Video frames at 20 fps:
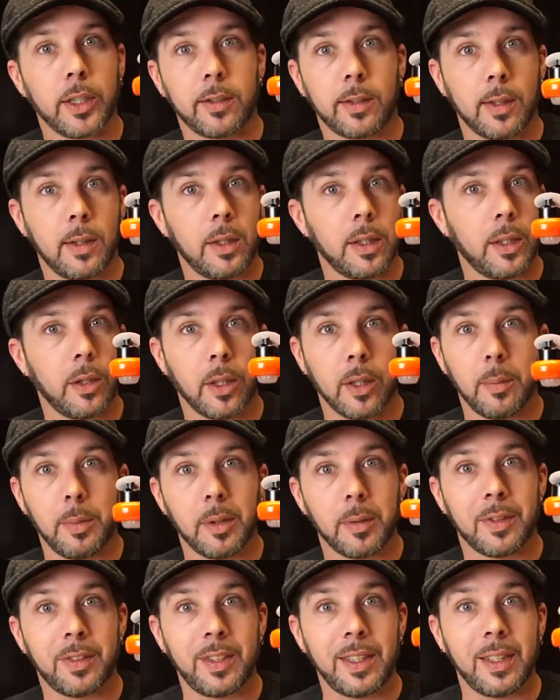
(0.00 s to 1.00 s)
You're gonna be
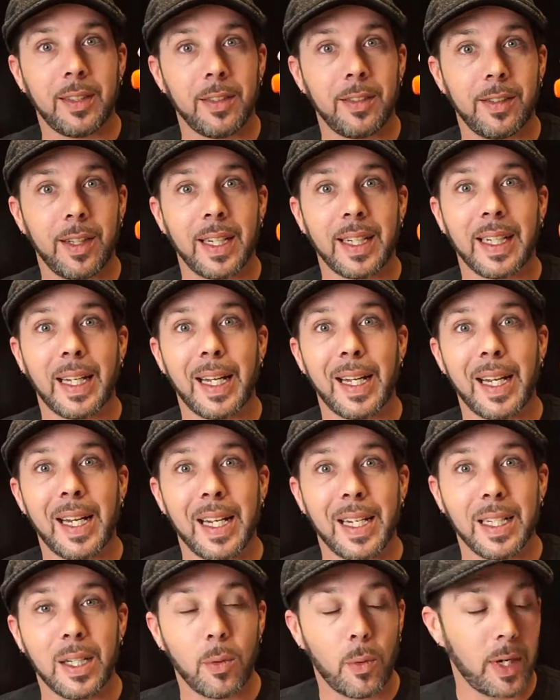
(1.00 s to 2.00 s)
able to see this thing
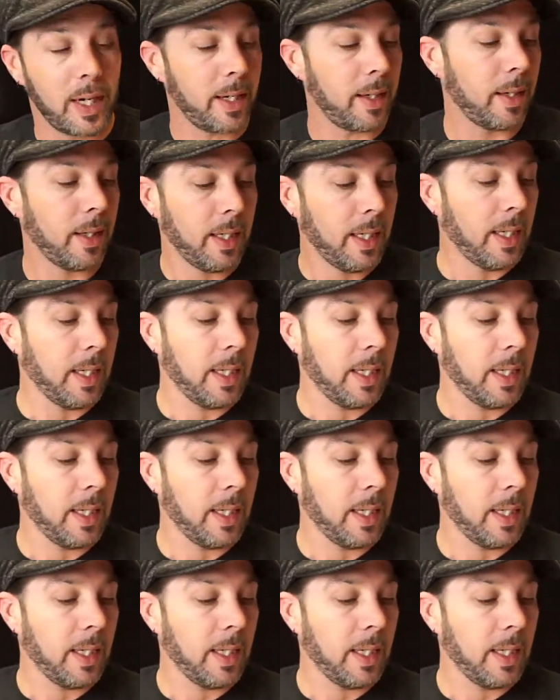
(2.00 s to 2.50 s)
anywhere.